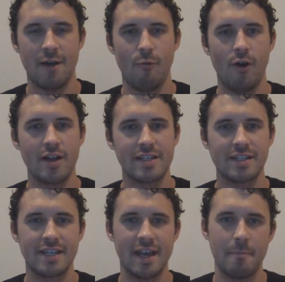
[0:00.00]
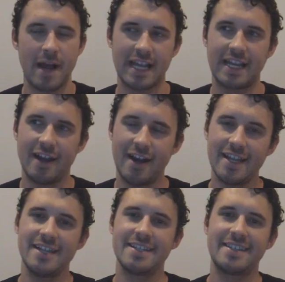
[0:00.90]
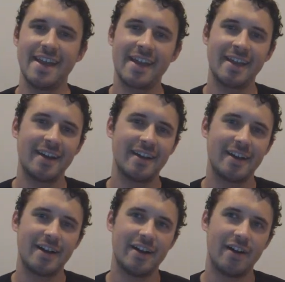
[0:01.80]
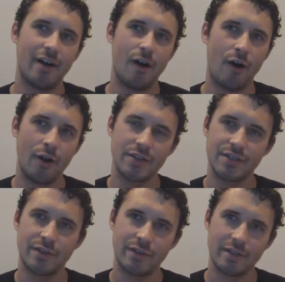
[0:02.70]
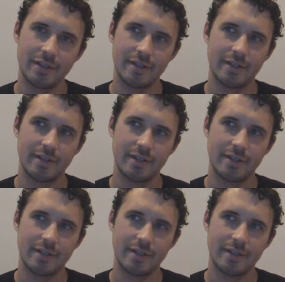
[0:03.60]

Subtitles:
want to say, my gut is saying Arsenal,